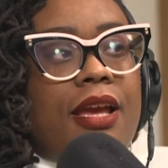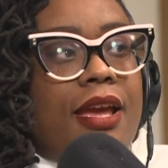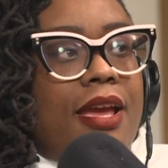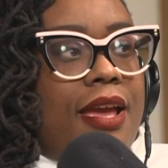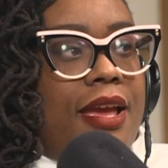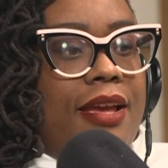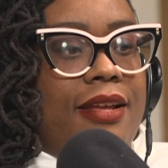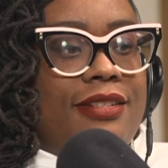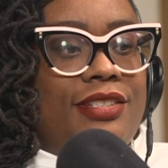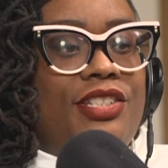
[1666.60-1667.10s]

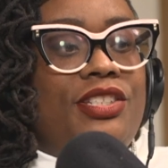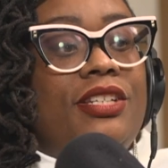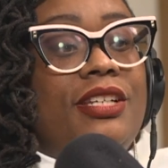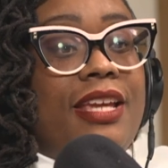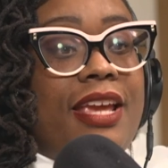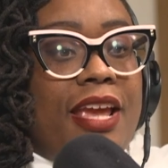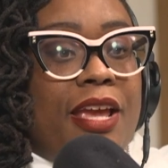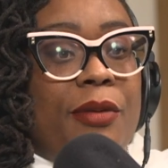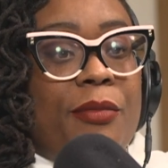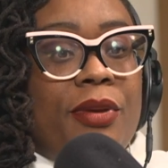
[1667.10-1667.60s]
And she
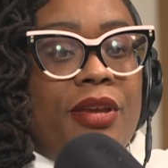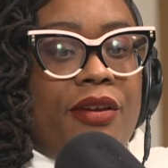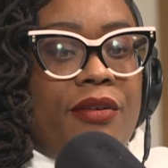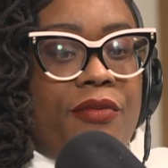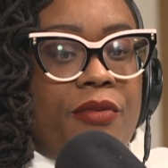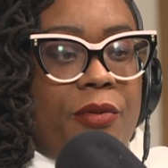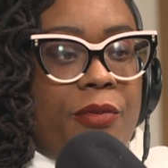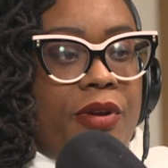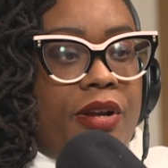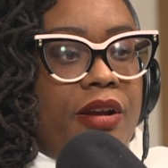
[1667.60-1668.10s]
came here
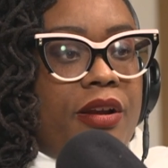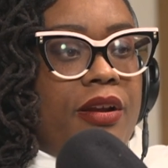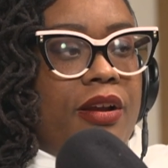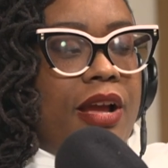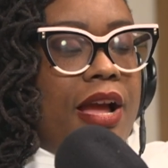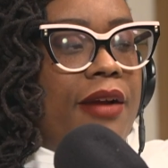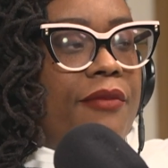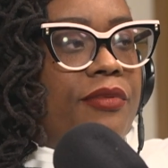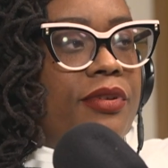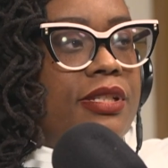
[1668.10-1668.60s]
for one of her
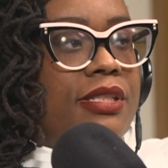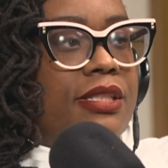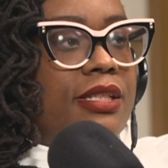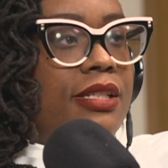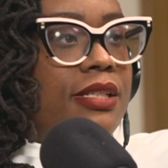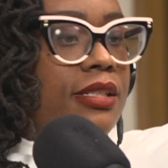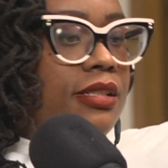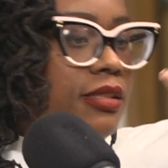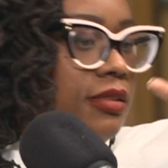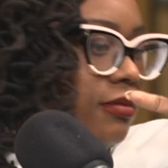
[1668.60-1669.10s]

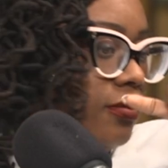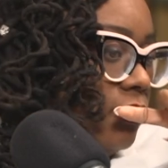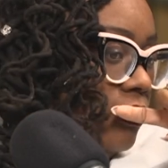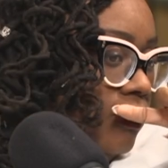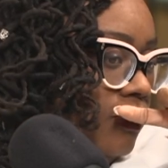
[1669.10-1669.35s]
conferences.